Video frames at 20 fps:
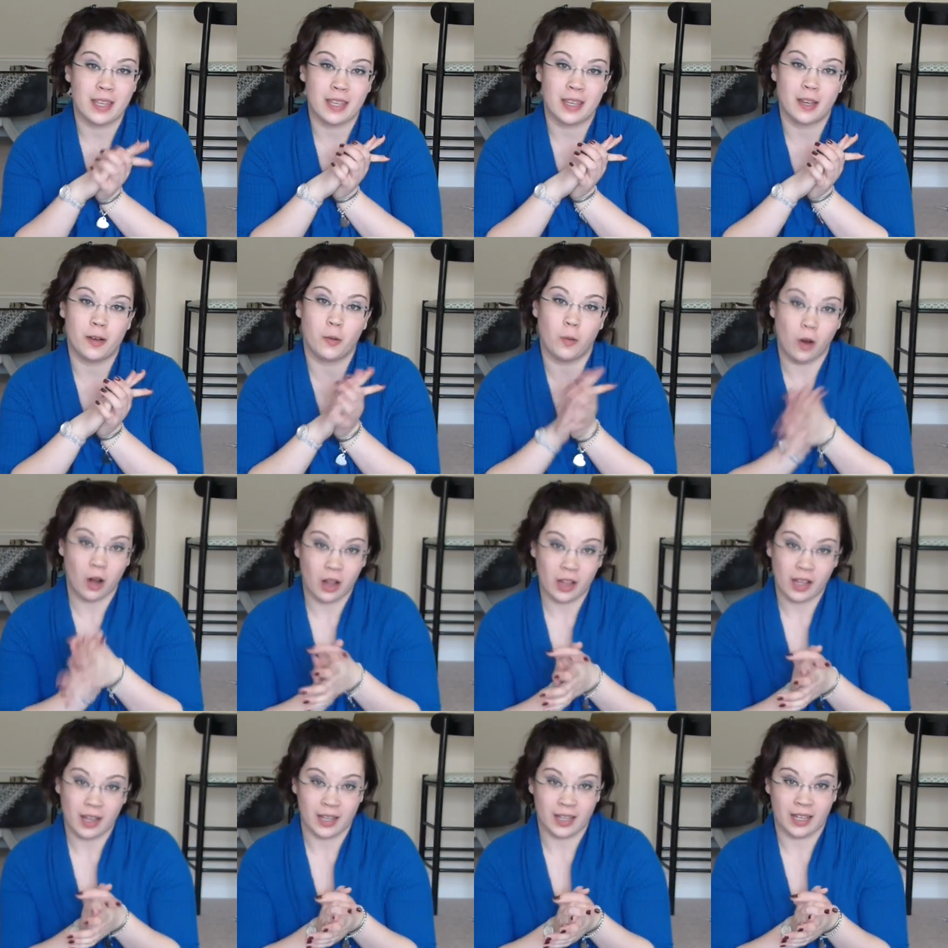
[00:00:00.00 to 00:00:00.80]
making a
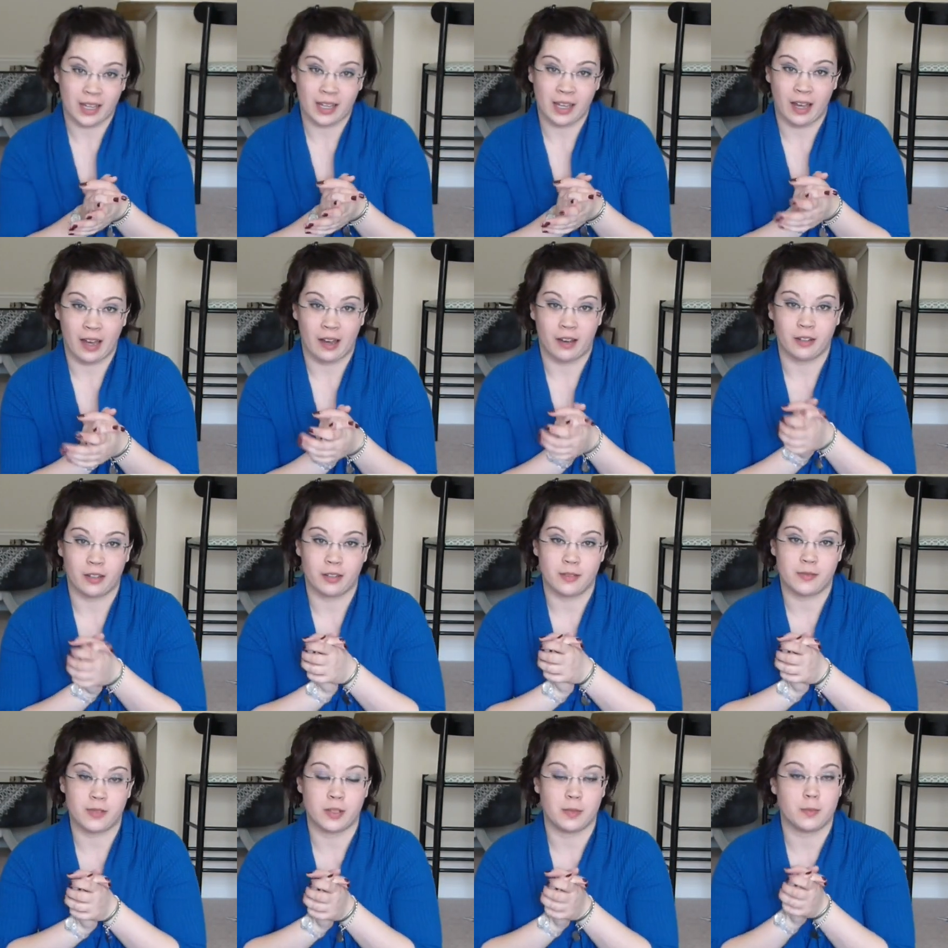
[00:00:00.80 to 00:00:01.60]
wall hanging out
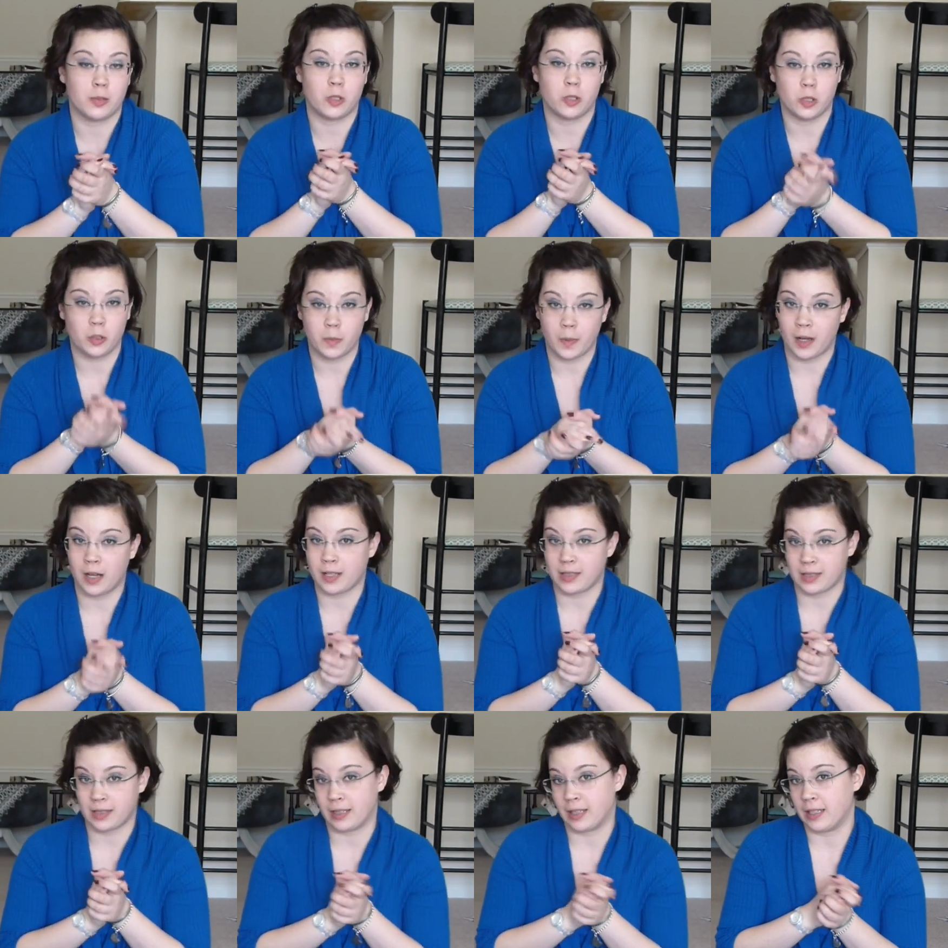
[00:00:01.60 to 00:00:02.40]
of some
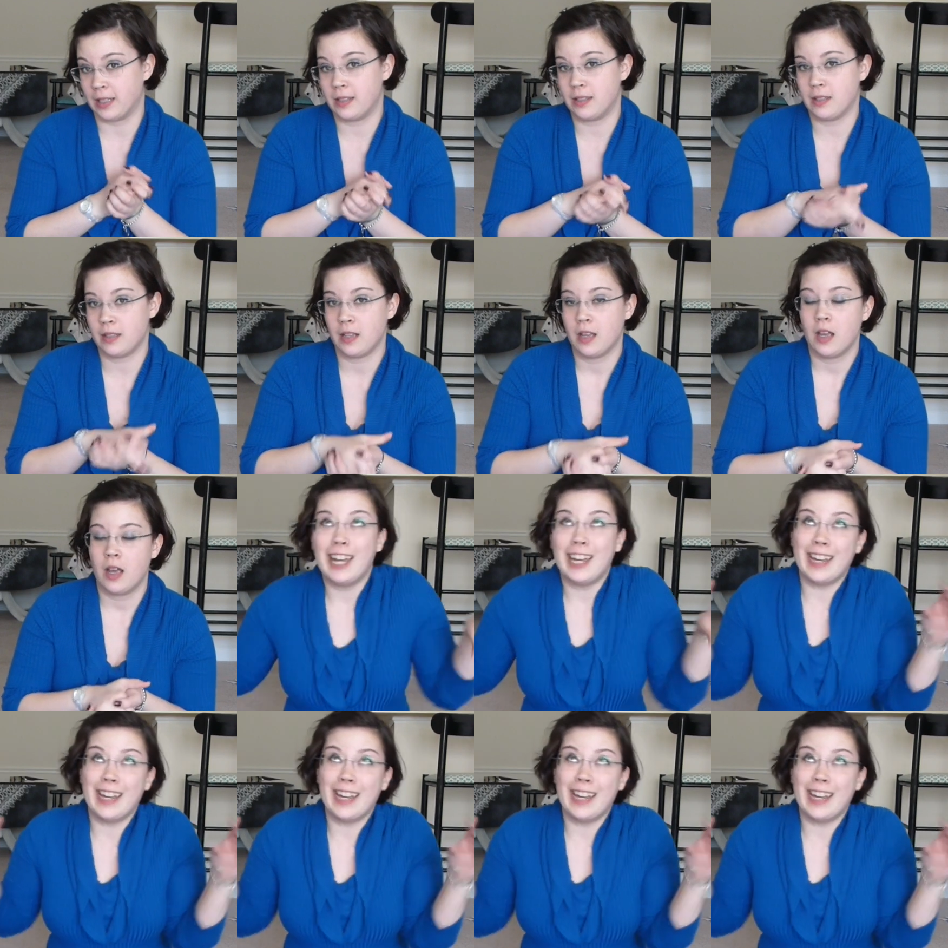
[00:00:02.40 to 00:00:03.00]
shoebox lids.